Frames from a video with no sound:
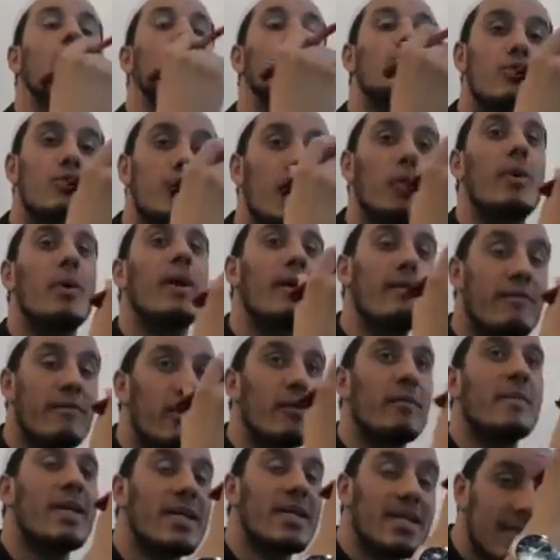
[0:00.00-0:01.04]
To show him
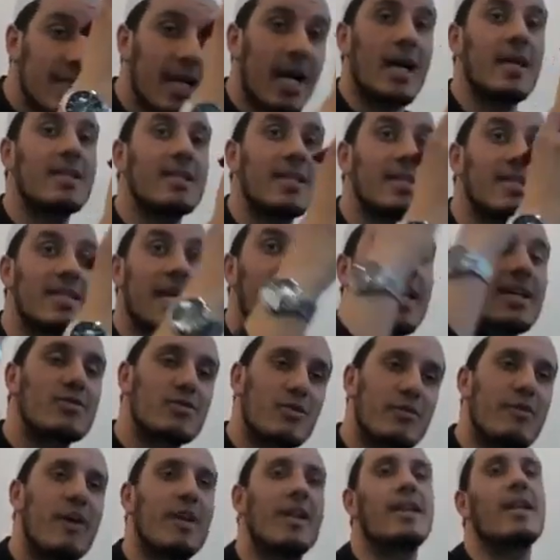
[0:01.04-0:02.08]
from his side the
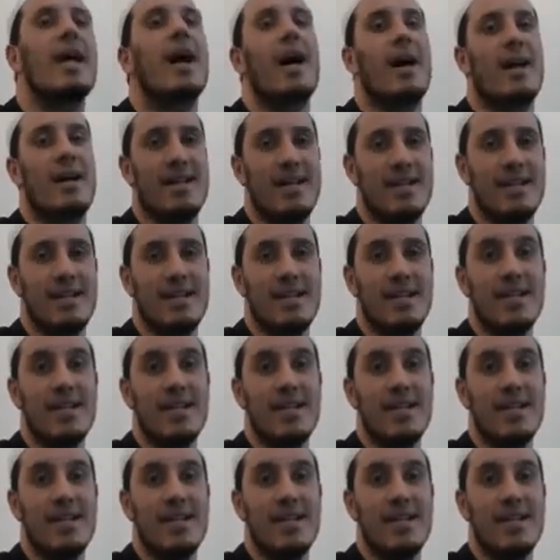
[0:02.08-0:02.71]
signs of Allah.